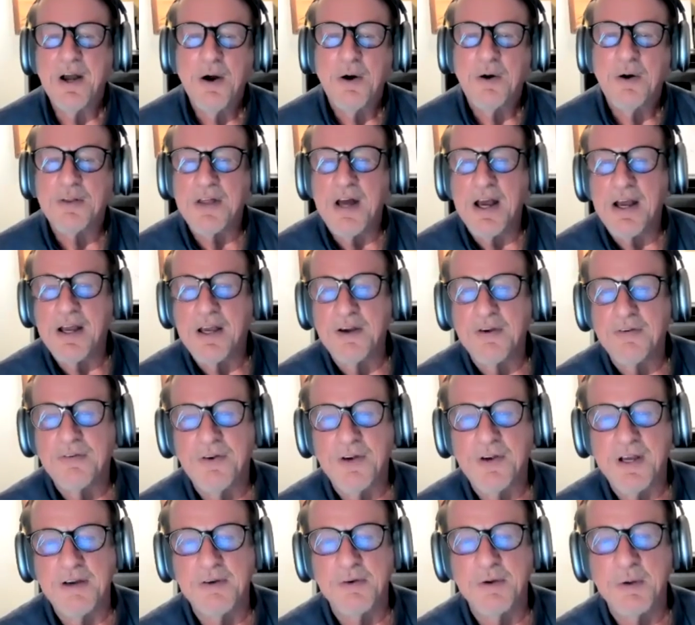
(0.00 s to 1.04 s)
Well, thank you
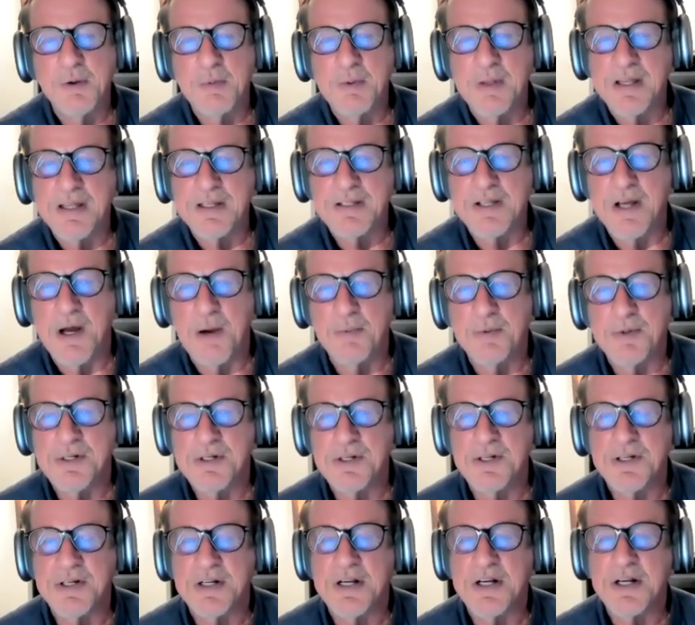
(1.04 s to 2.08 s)
for giving me this
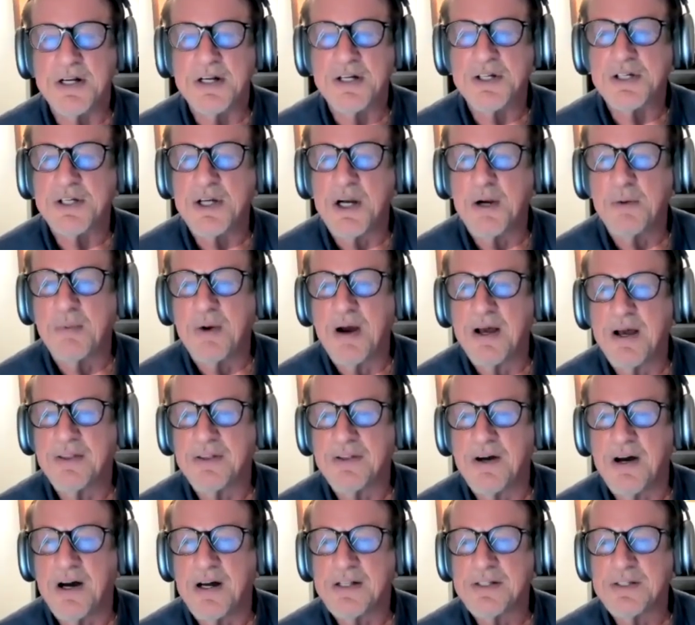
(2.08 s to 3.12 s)
opportunity to share my
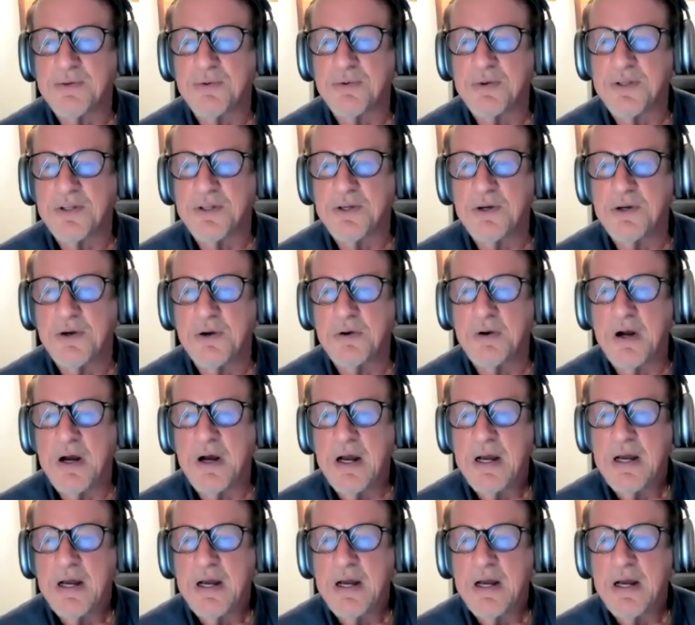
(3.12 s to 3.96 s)
thoughts with you